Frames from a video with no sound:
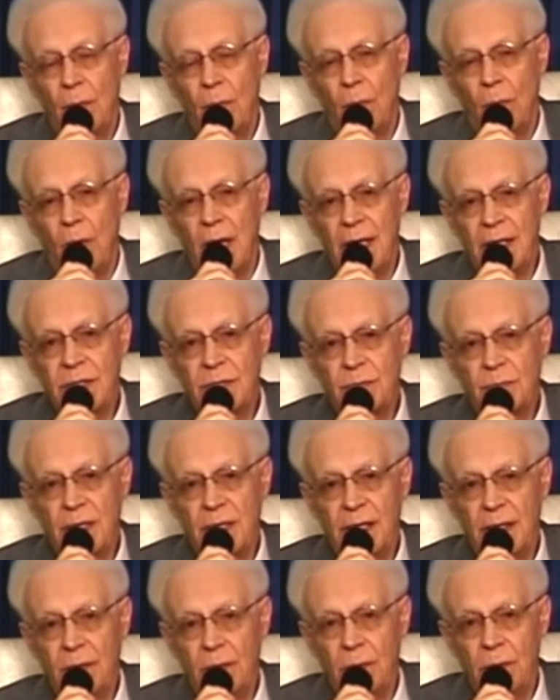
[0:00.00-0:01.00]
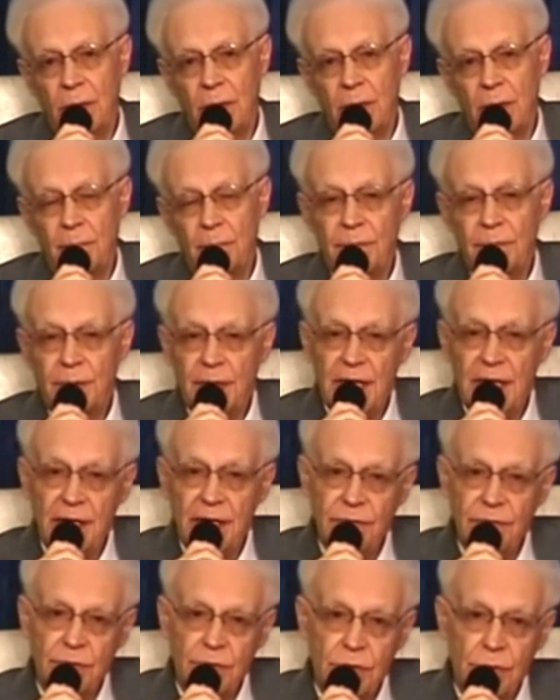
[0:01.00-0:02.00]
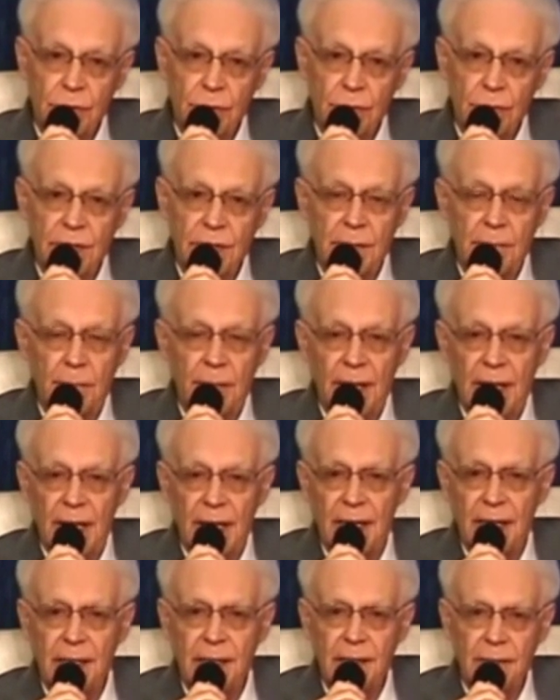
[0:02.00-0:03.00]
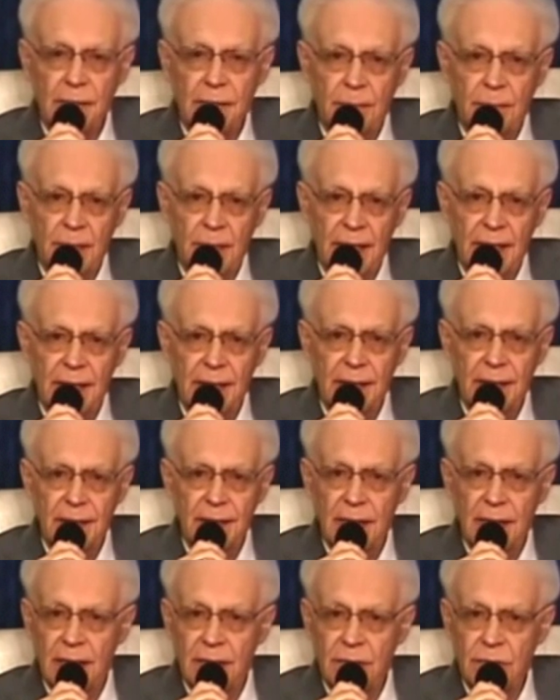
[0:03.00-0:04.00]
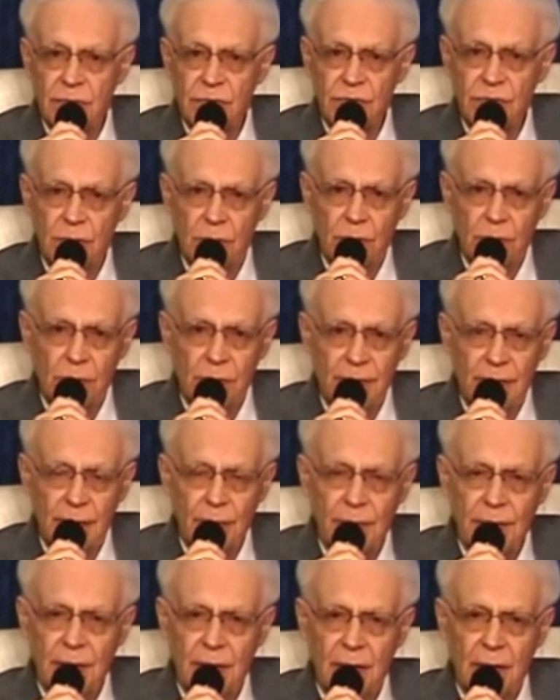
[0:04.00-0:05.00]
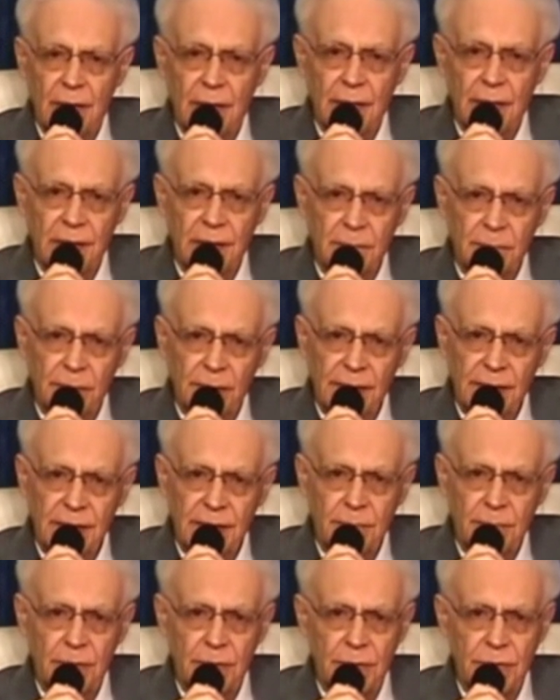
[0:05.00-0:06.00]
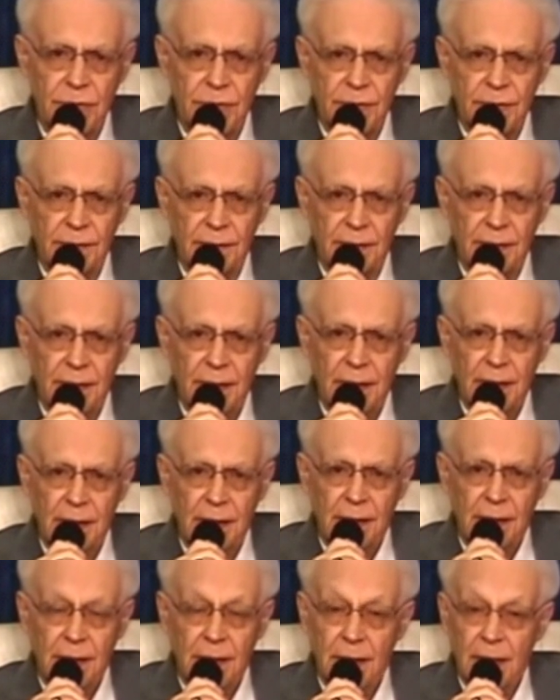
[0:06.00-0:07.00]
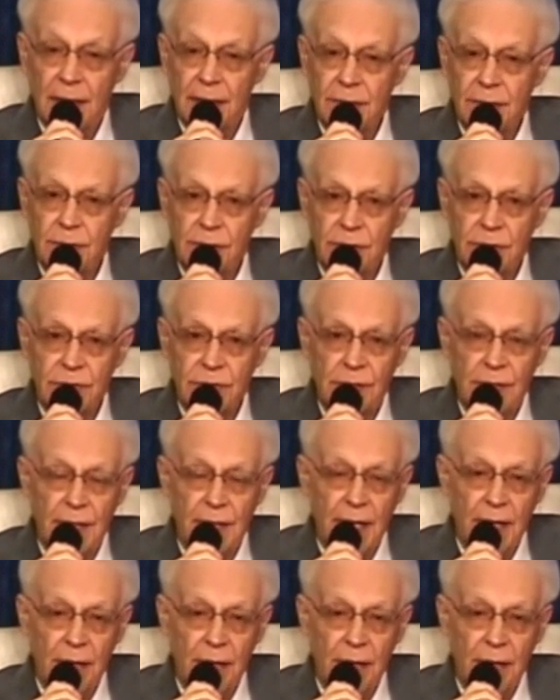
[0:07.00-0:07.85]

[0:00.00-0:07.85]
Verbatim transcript: wise men or gifts to the body, the mind, and the soul, that we are a complete person, not just an